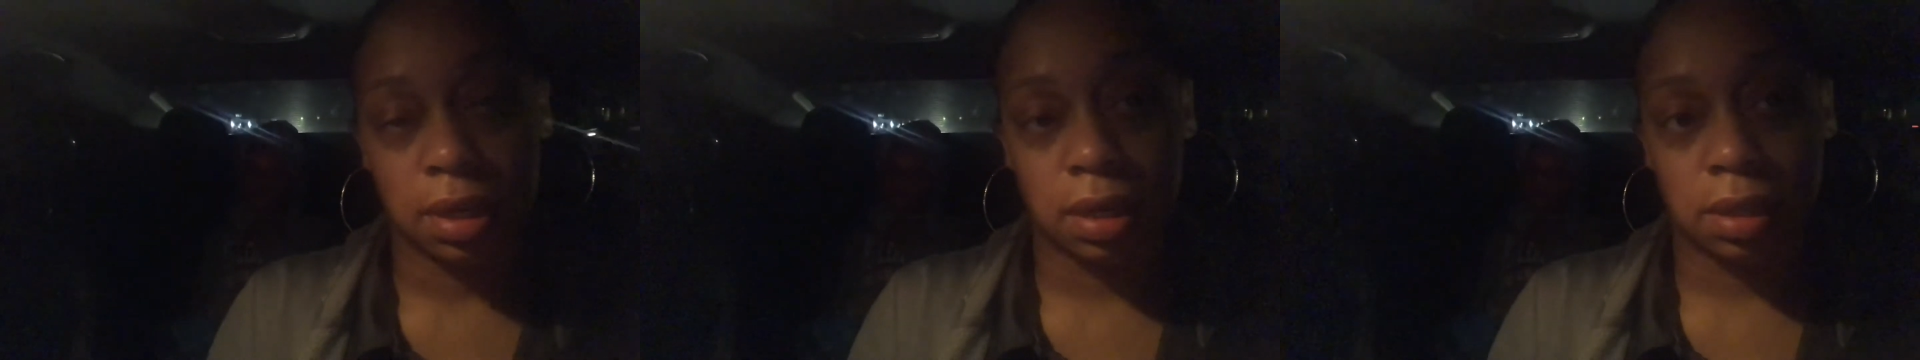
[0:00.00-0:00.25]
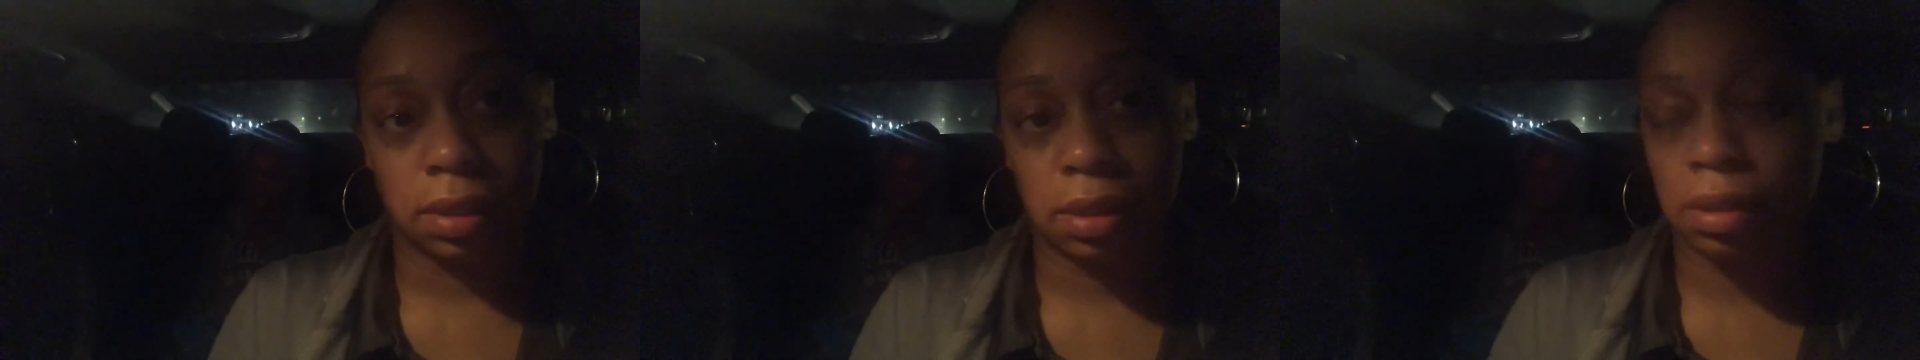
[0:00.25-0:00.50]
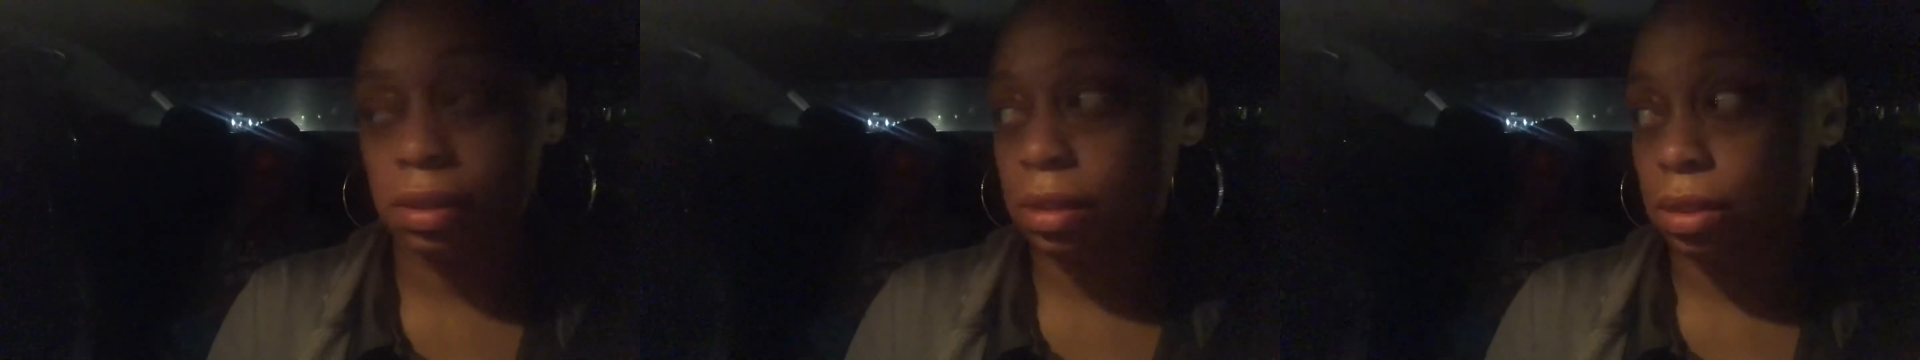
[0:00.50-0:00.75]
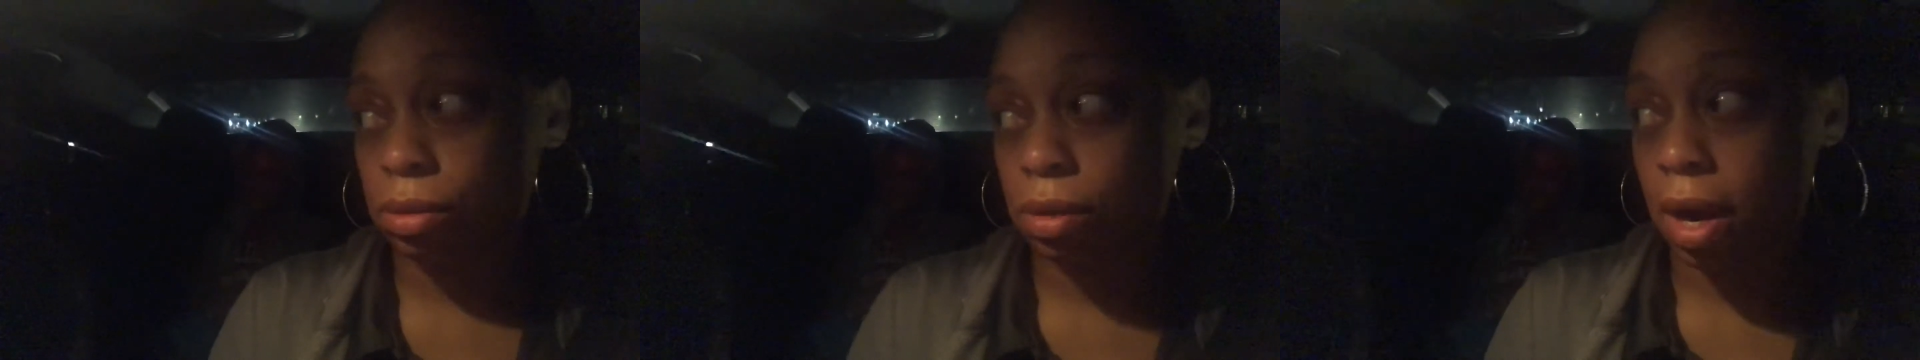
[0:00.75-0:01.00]
It's still
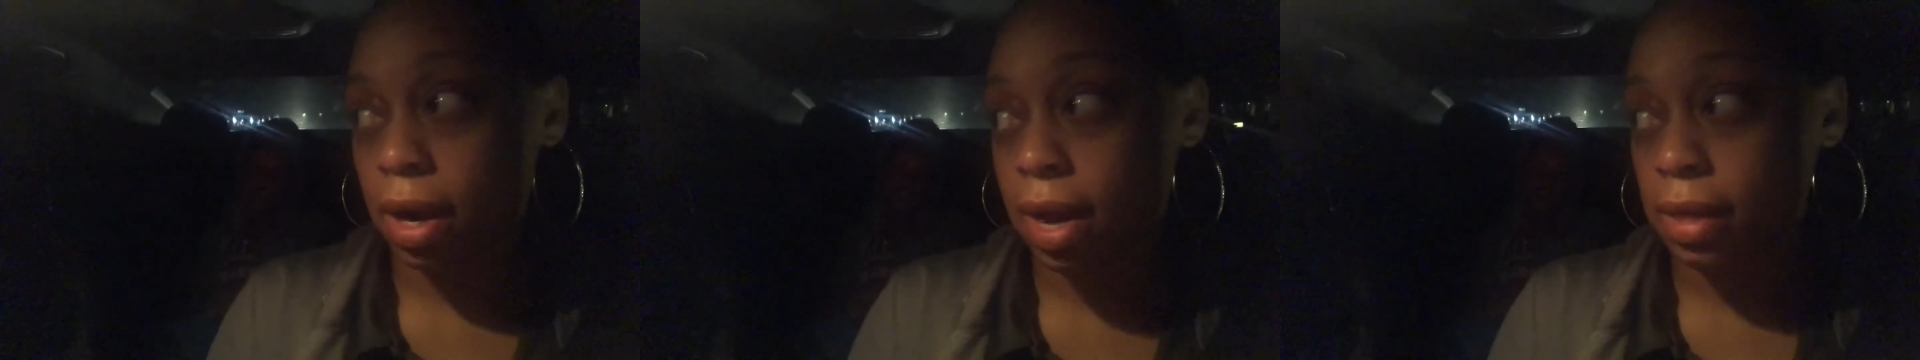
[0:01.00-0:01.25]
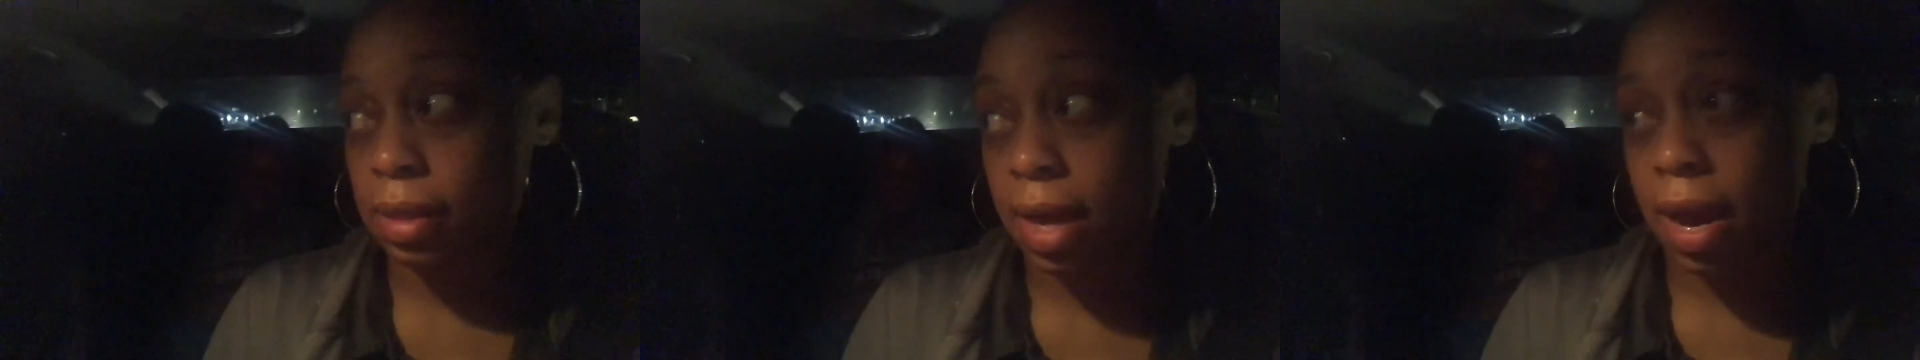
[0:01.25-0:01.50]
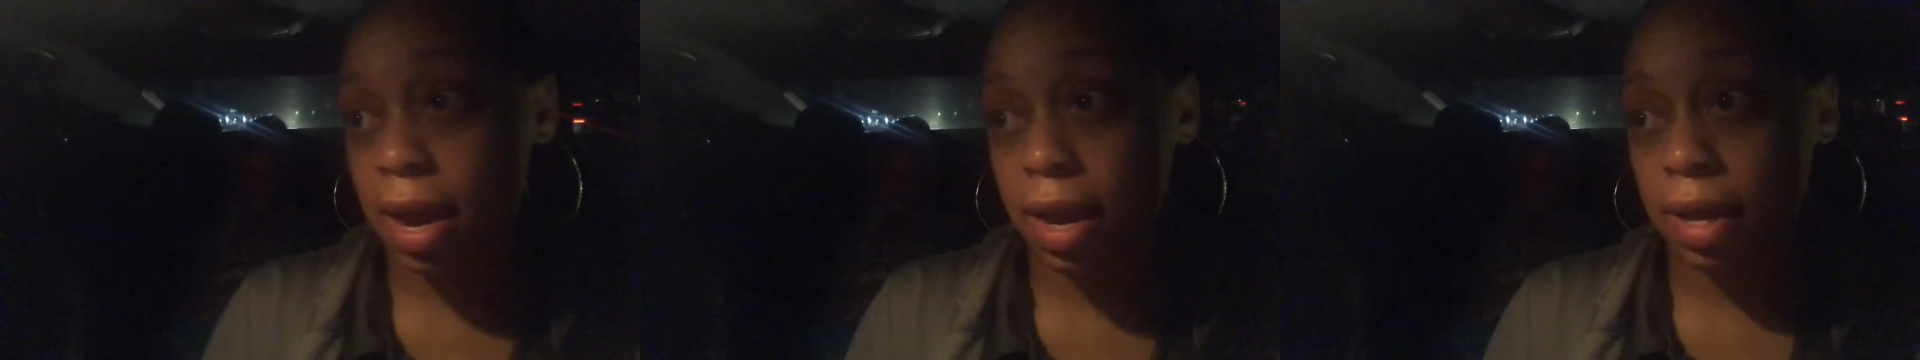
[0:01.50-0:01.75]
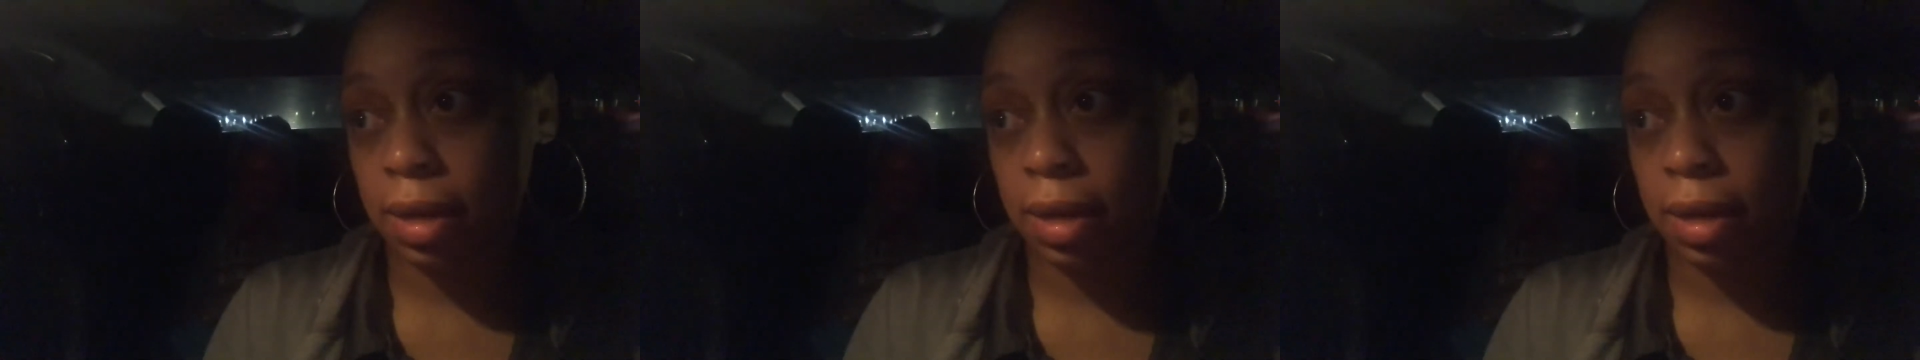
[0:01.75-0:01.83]
too dark outside.